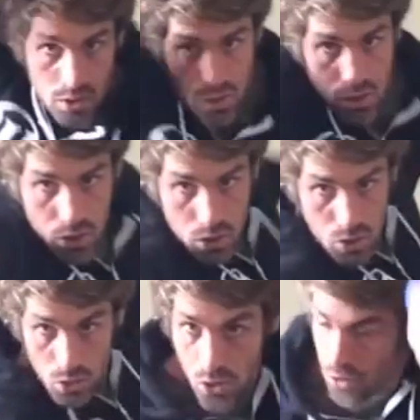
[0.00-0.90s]

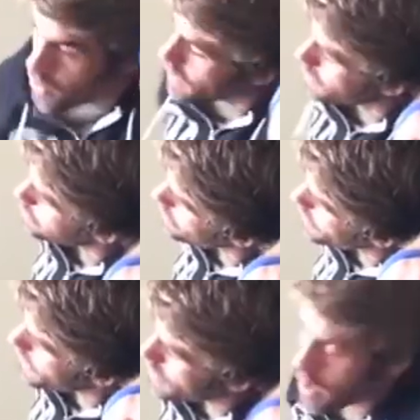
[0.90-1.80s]
two, three,
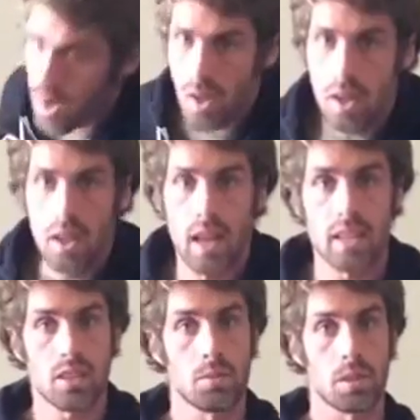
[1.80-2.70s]
breathe, that's
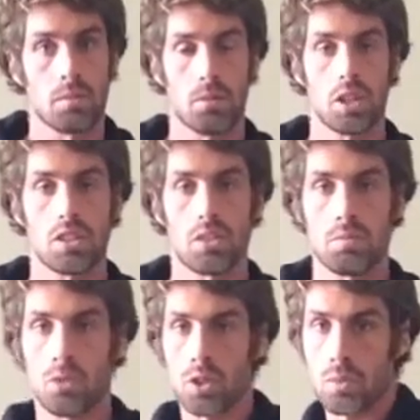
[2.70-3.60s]
going to be a much
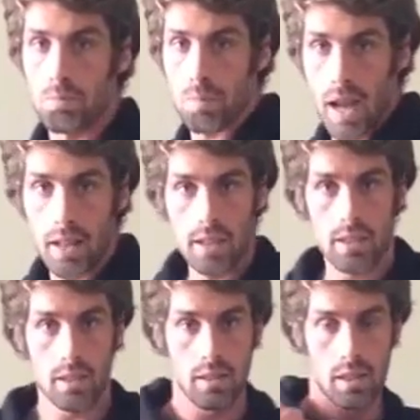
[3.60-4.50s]
more
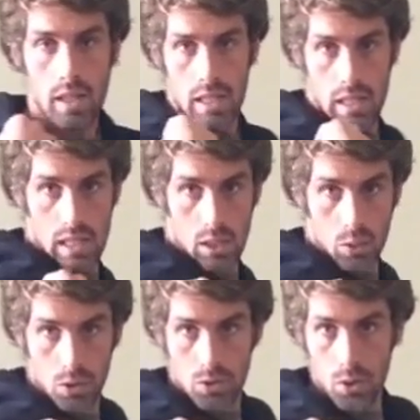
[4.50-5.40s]
balanced,
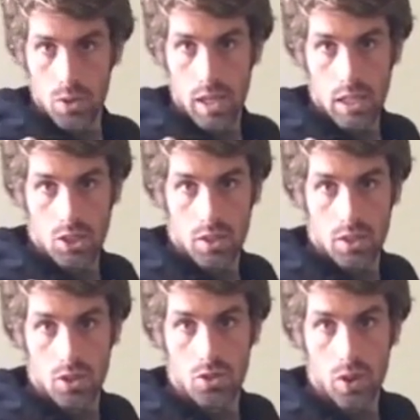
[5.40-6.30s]
equal rotation
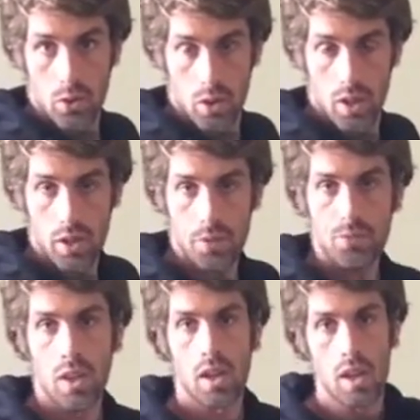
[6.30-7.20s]
stroke
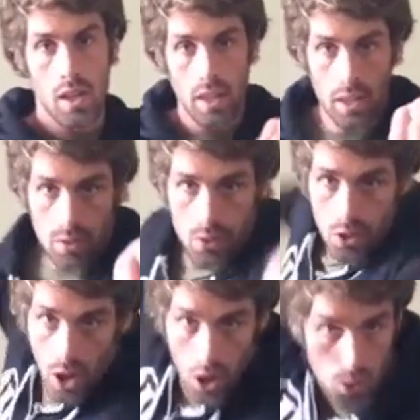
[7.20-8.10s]
than if you're
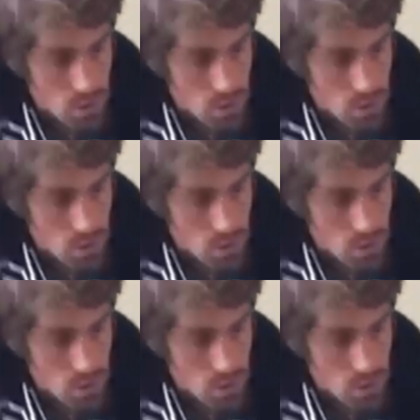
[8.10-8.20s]
always